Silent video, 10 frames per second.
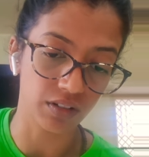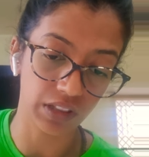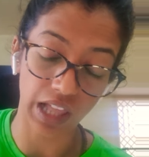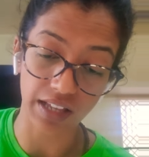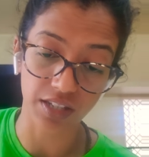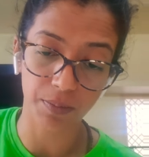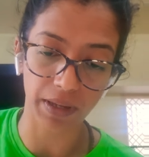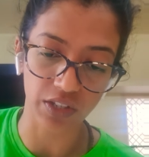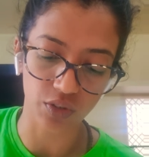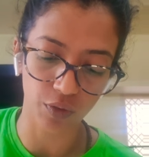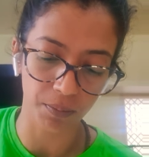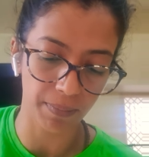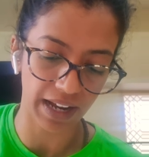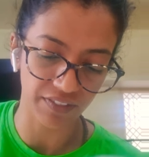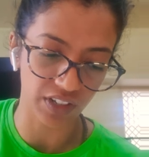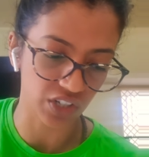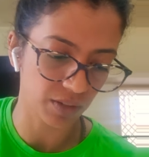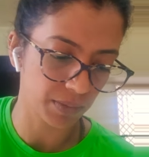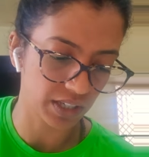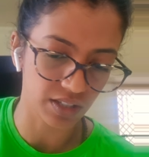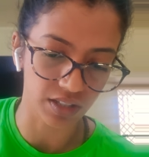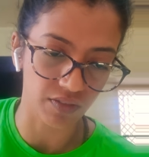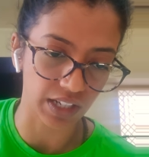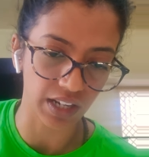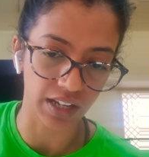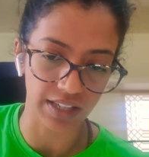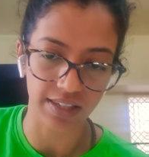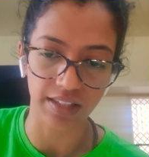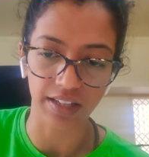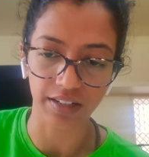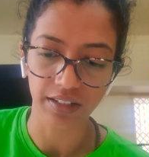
last page for back flushing, because it's very nice there.